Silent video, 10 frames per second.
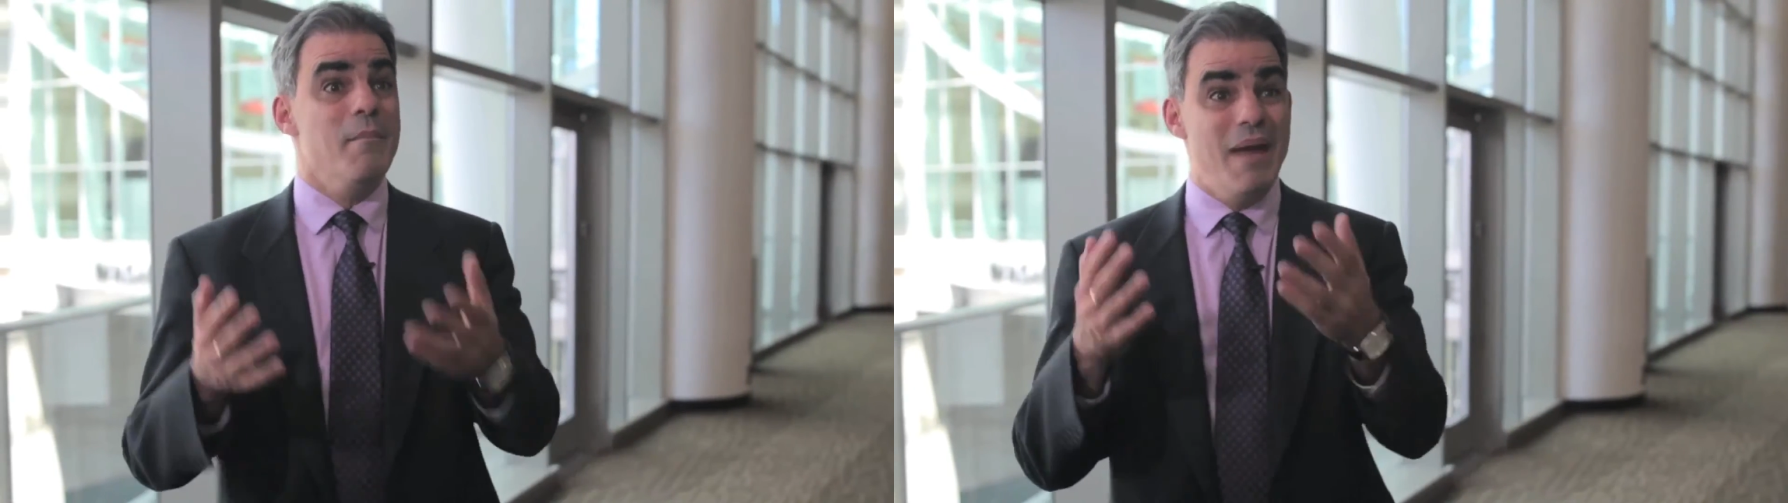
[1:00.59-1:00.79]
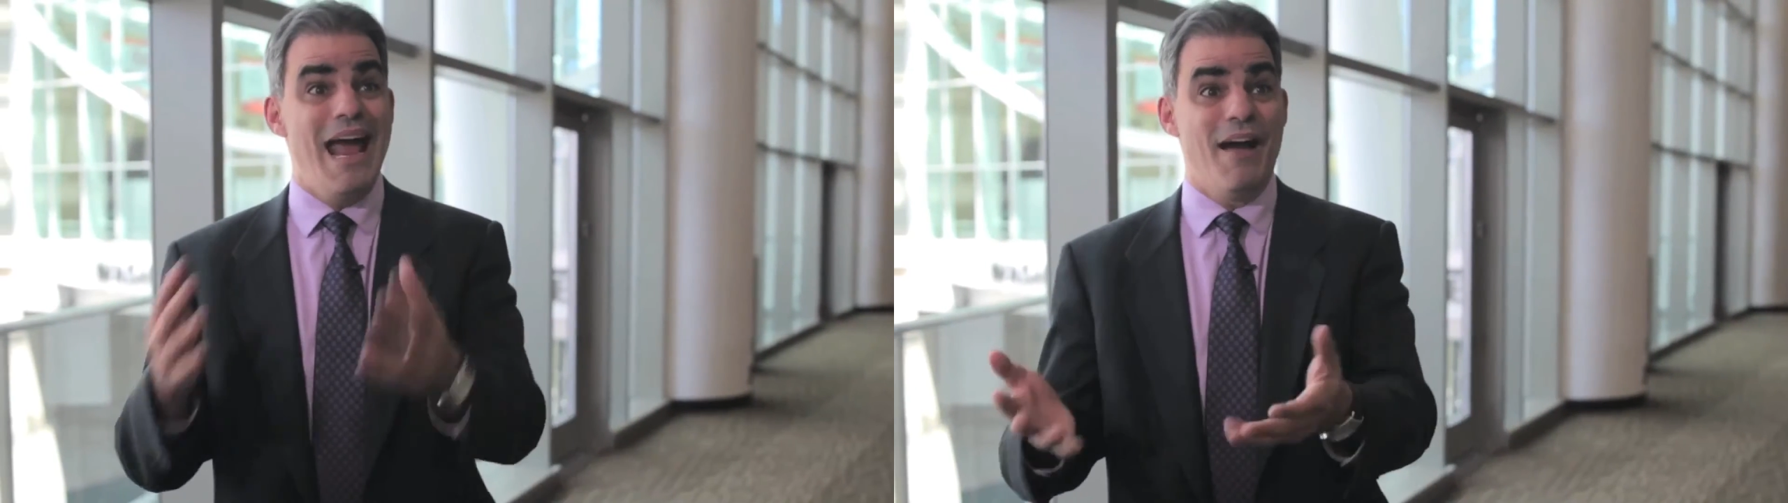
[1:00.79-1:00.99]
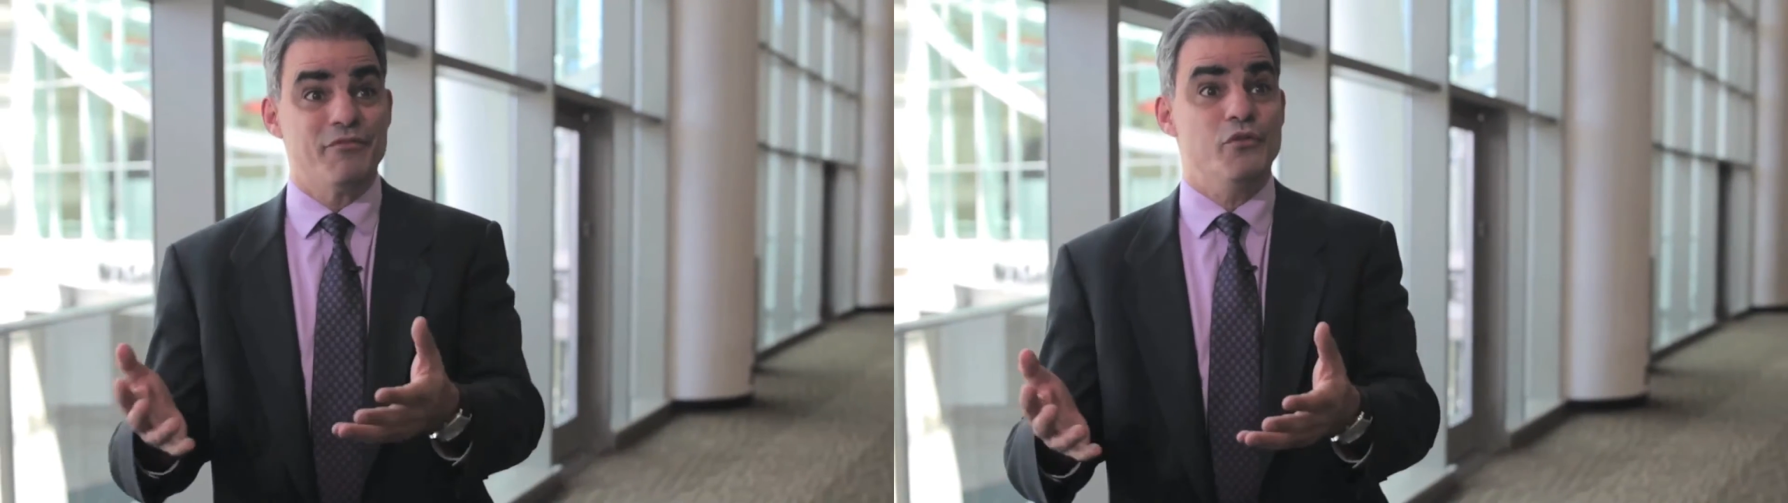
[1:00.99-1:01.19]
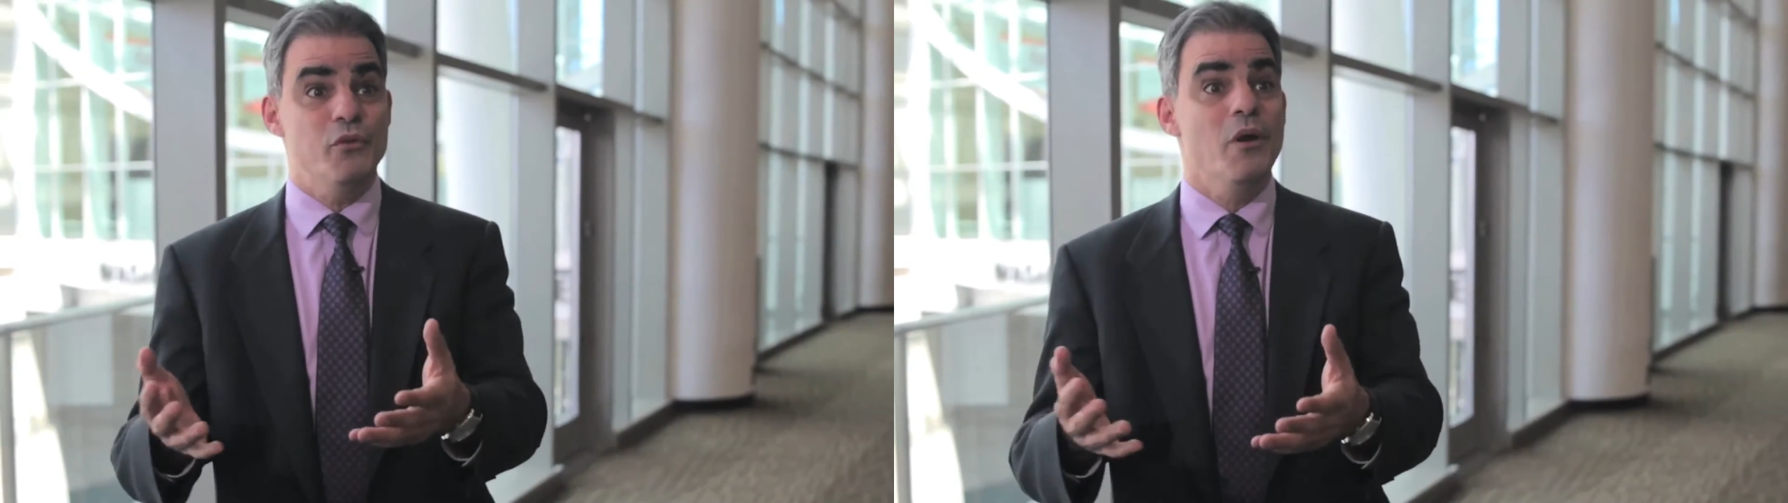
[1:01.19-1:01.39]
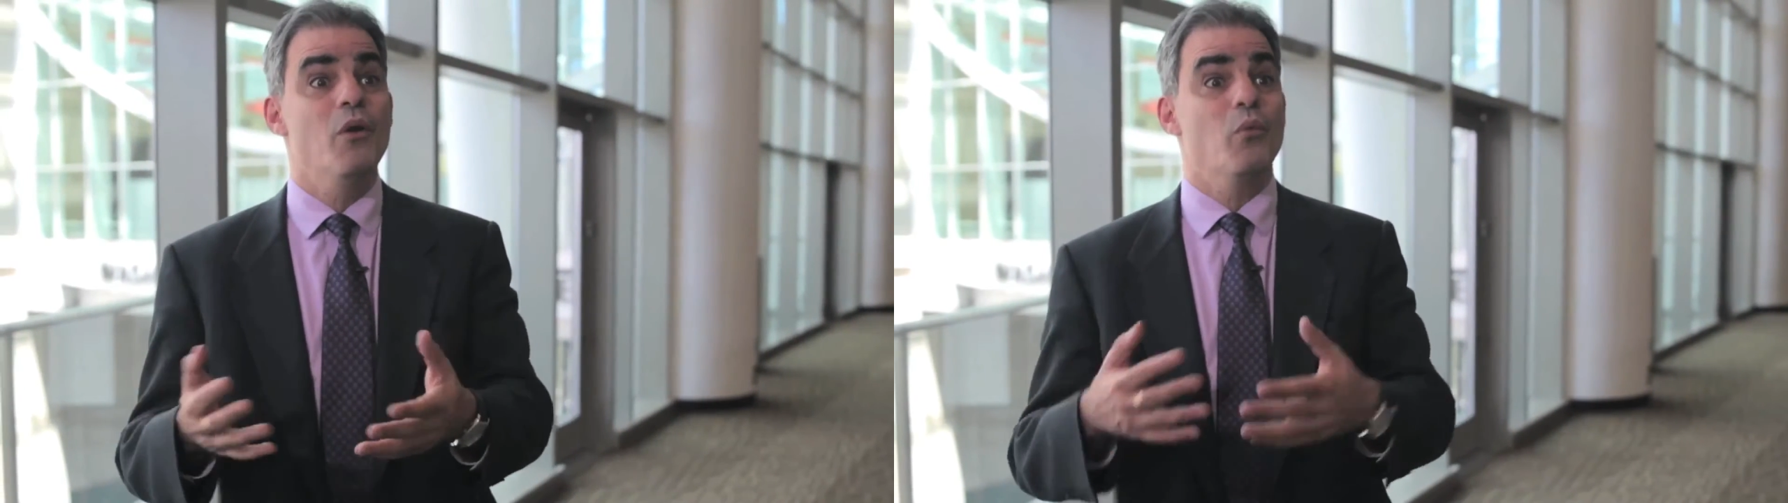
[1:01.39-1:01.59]
may have
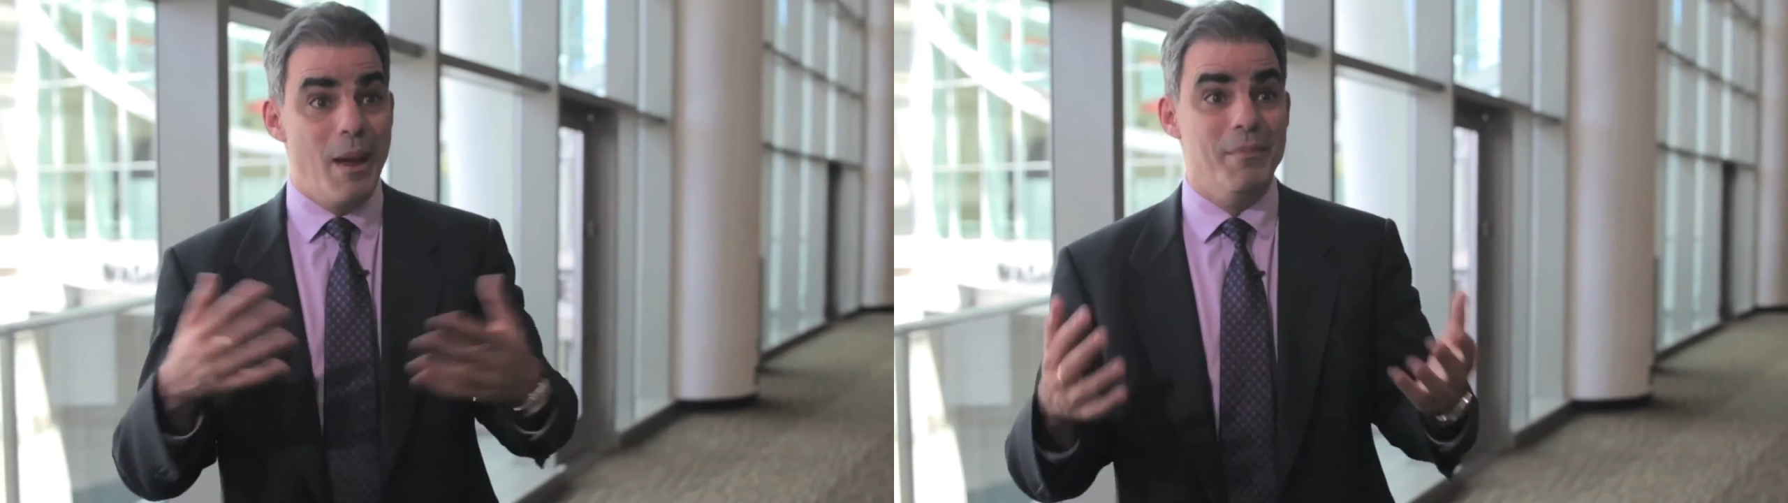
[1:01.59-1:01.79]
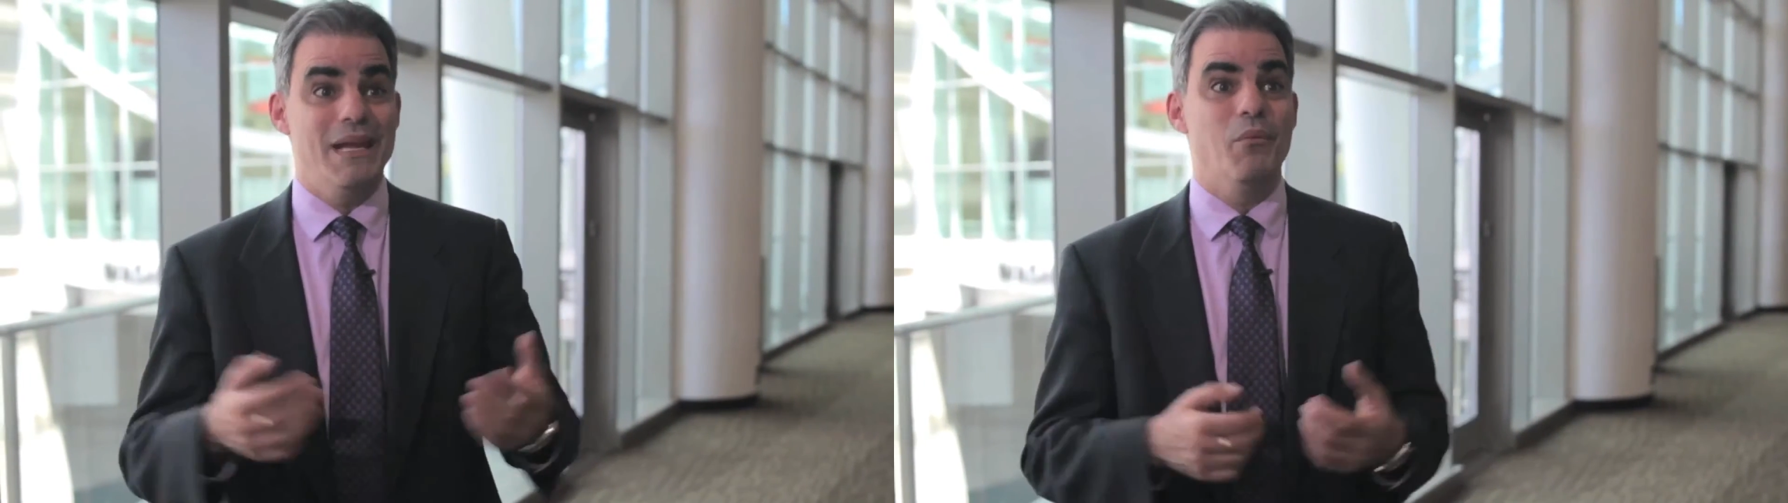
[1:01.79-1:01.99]
to remedy